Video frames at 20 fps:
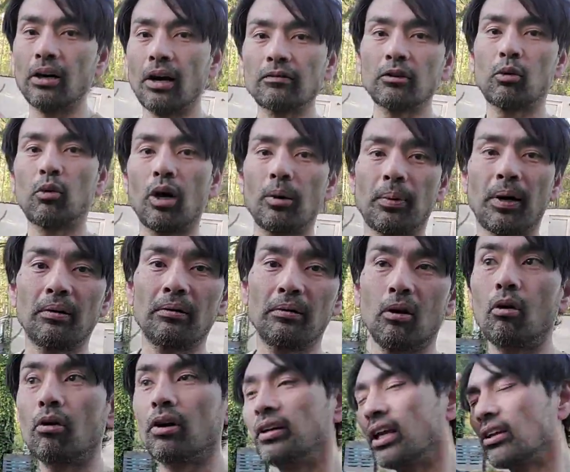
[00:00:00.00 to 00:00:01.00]
I don't have to worry
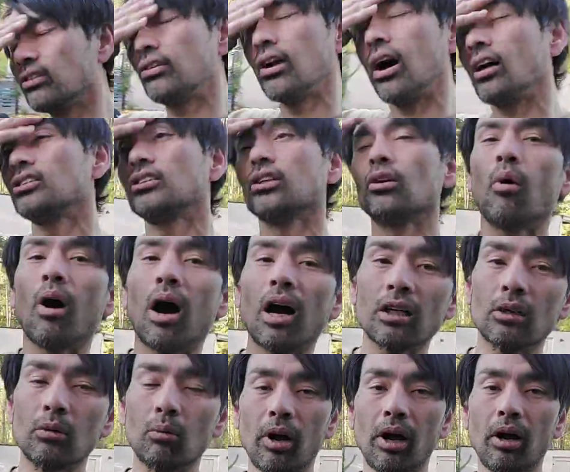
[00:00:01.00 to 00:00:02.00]
about, oh, another dog's gonna
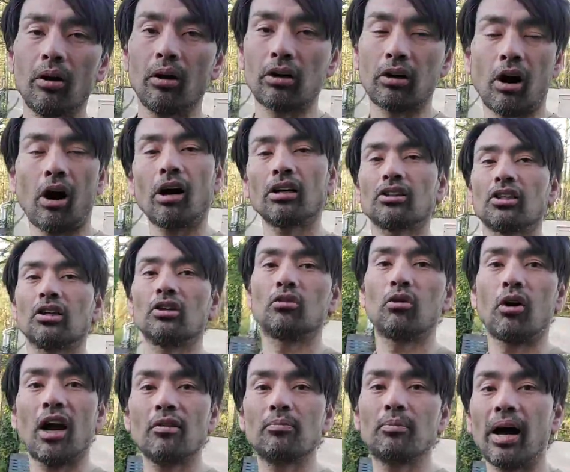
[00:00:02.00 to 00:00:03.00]
walk in the way, or a car's
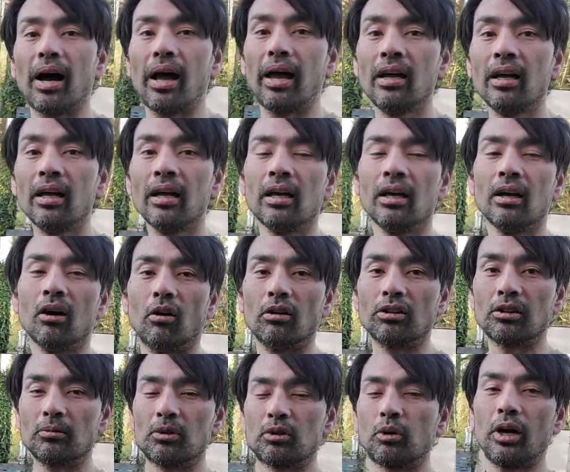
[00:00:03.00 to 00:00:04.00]
gonna drive by,
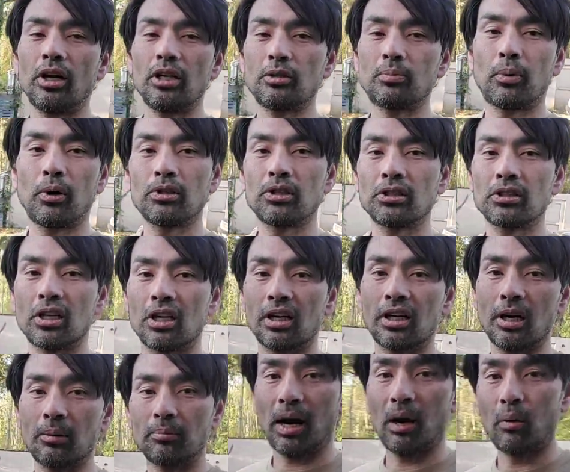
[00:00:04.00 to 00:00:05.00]
or some strange person's
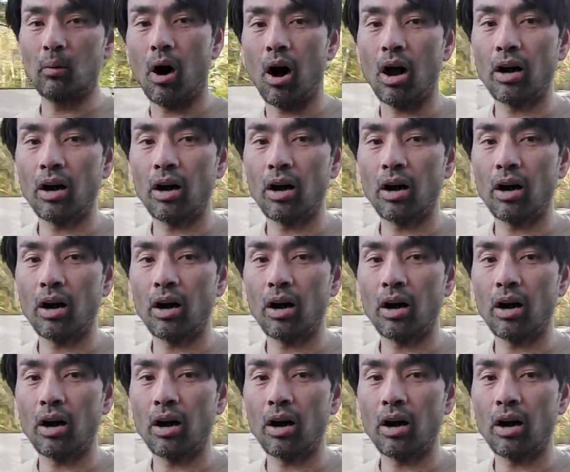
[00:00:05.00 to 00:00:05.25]
gonna come by